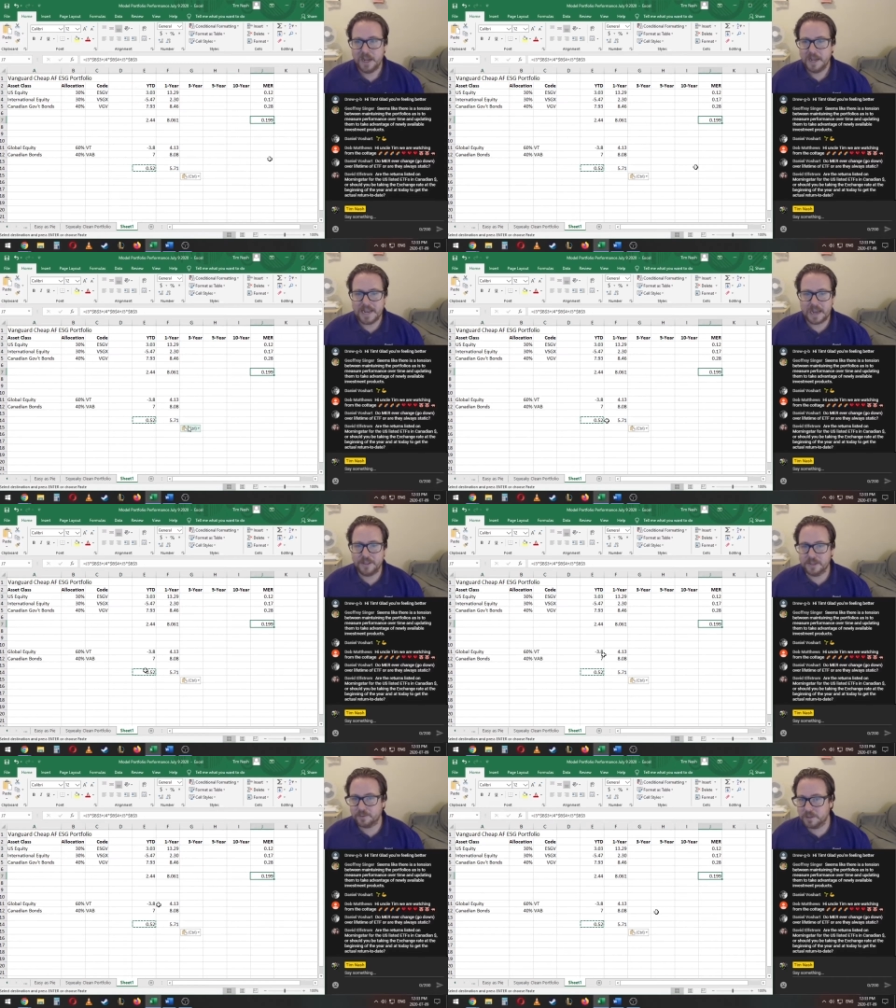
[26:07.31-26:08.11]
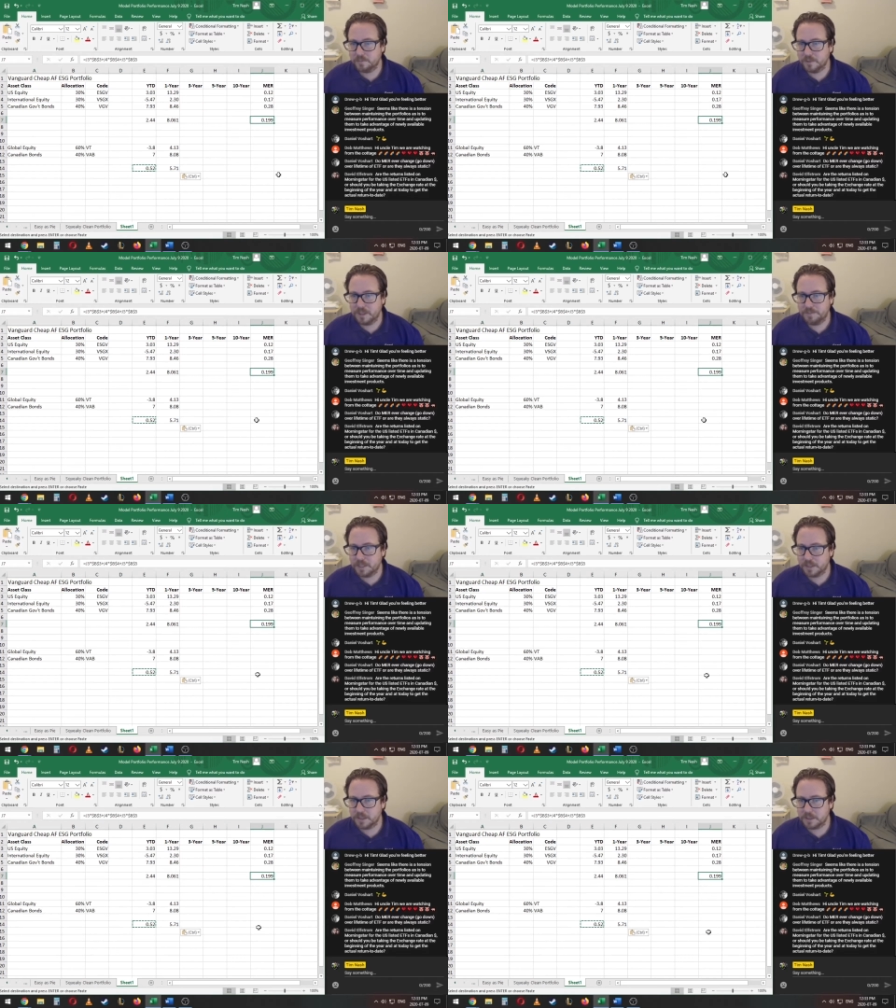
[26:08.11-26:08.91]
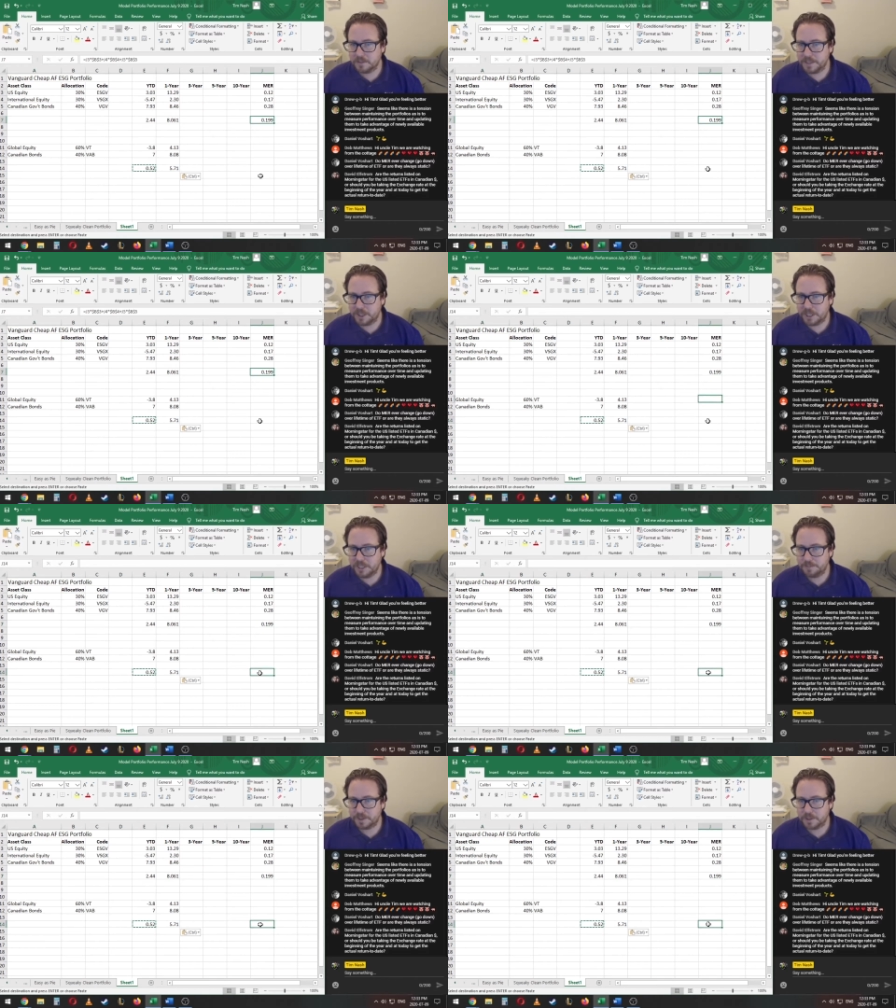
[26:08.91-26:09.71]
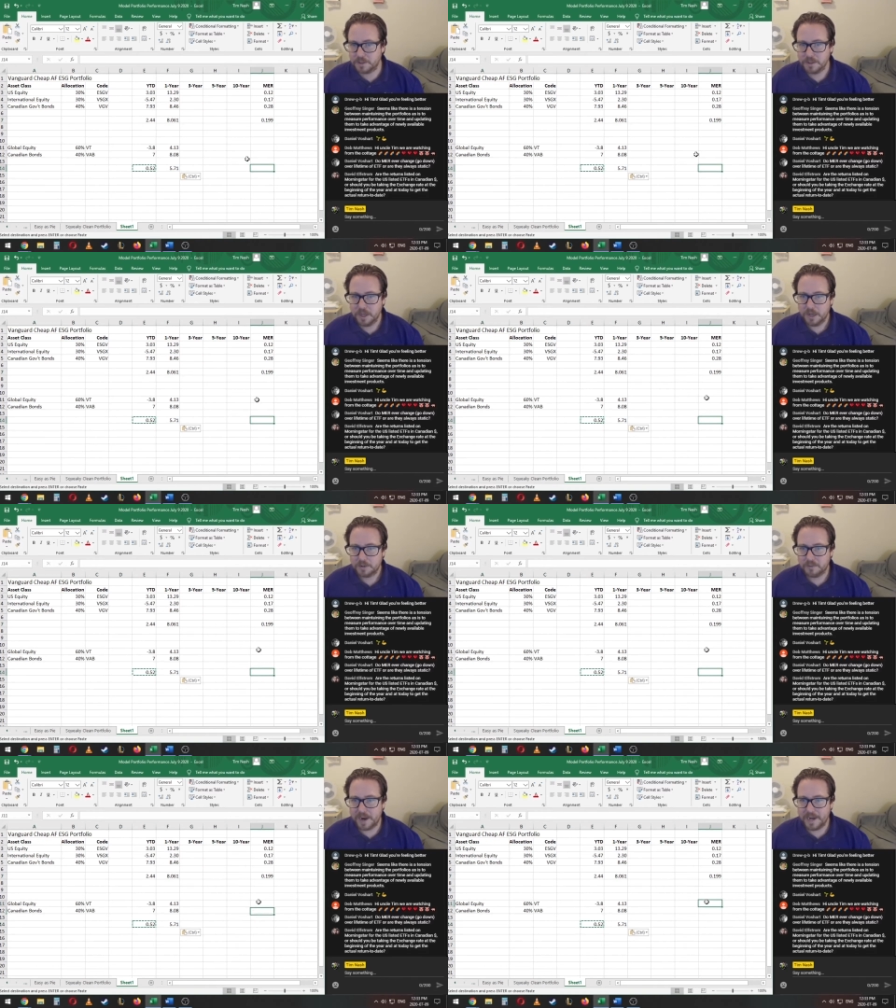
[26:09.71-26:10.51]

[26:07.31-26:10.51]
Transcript: now this one would be a little bit cheaper, right?